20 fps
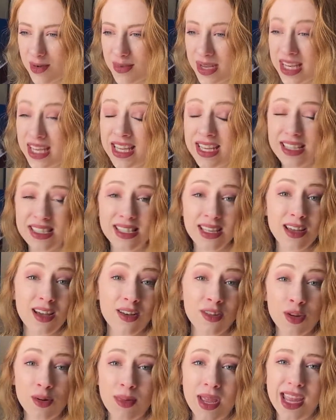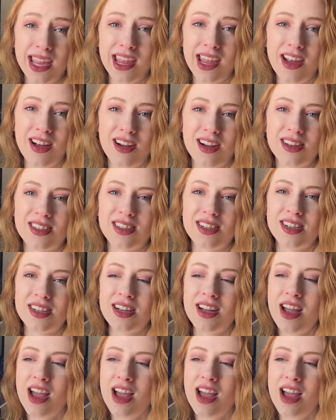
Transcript: and he's the other main character,